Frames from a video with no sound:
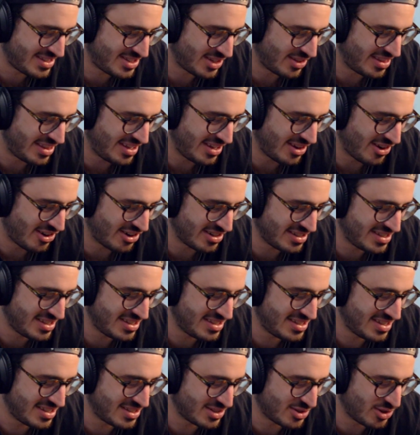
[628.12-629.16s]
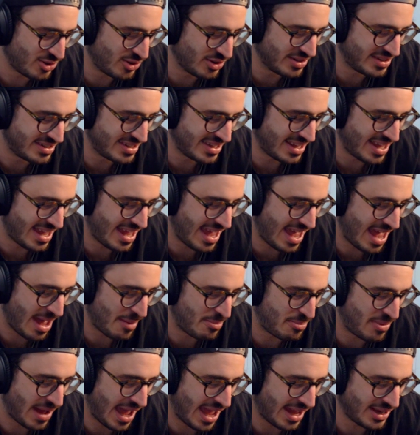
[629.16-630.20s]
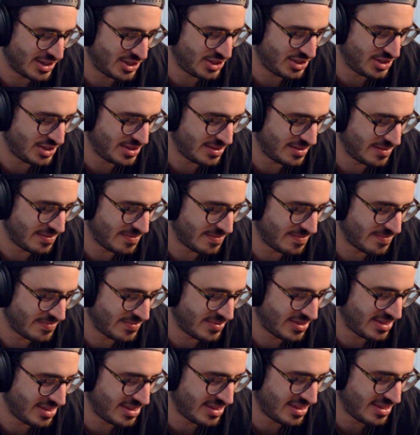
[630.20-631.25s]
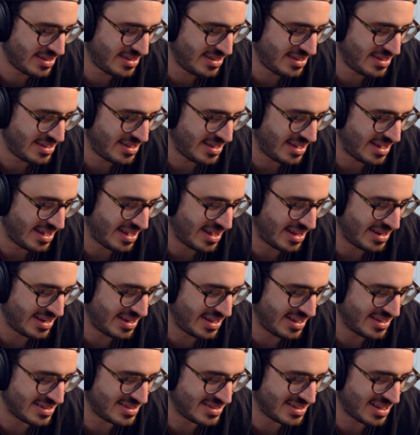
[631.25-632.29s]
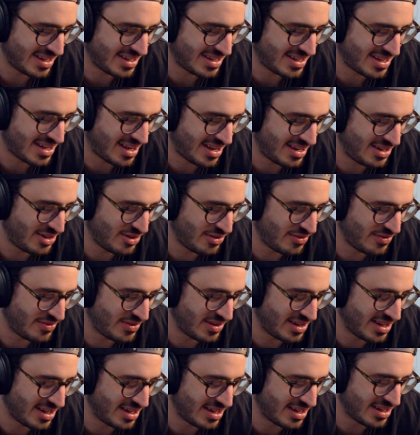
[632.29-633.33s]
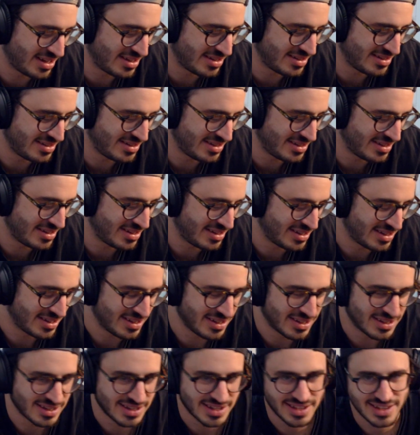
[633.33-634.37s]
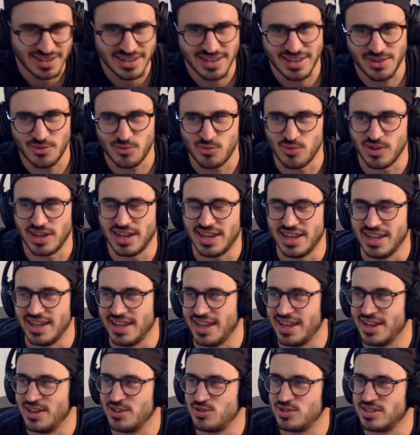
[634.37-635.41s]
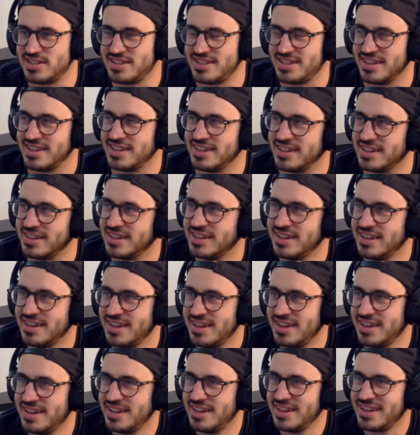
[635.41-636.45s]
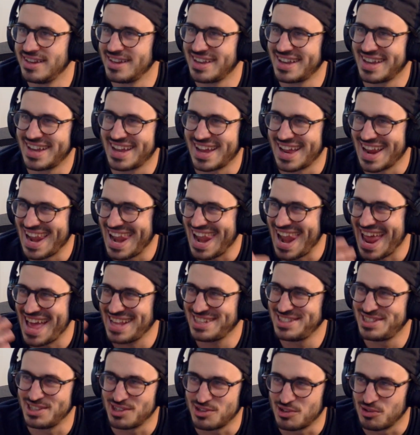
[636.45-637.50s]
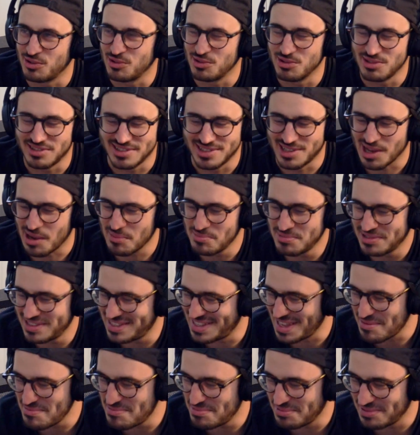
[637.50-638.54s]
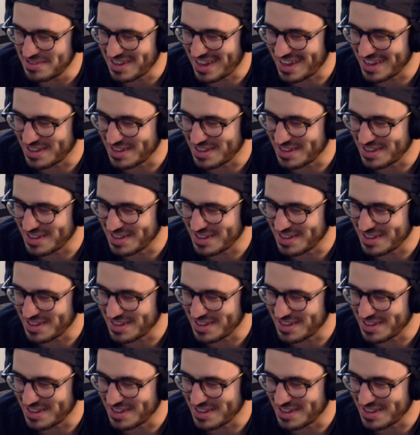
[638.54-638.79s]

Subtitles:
So the artist is called Apache. And it's like kind of a really interesting classical dubstep.